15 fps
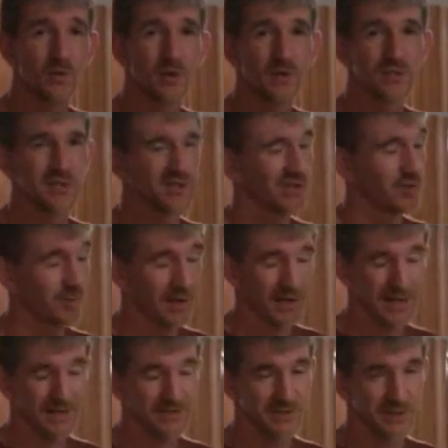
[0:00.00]
doors and nobody
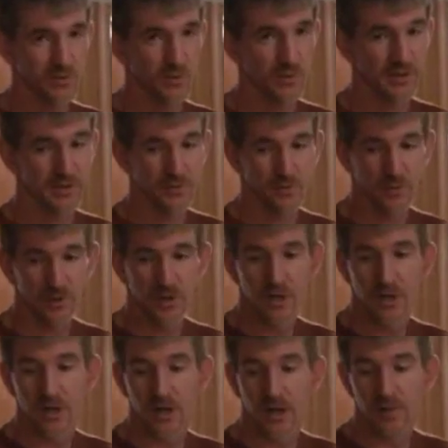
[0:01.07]
likes the accordion door.
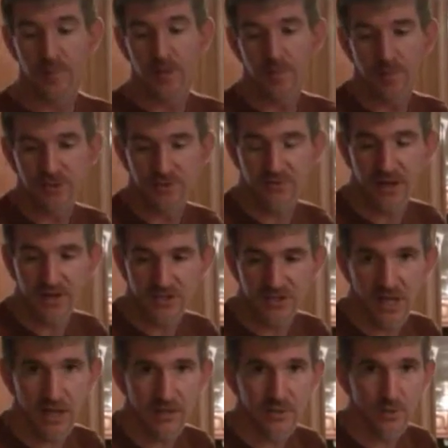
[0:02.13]
Um, but you've got a
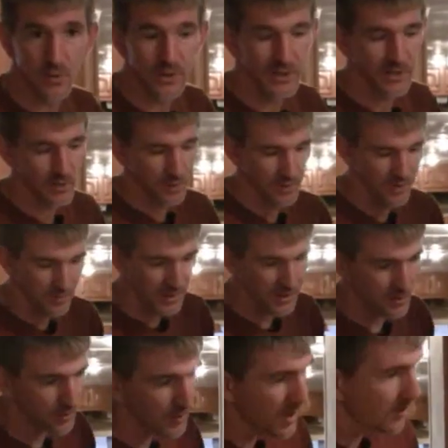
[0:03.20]
solid door here going into the
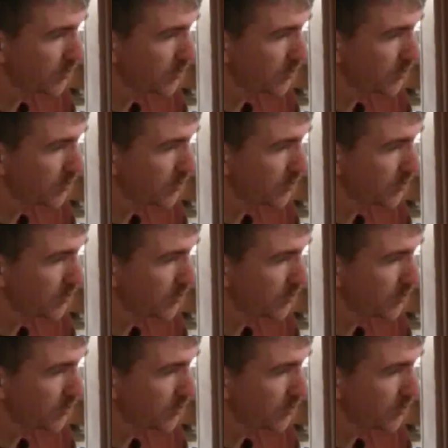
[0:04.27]
bedroom.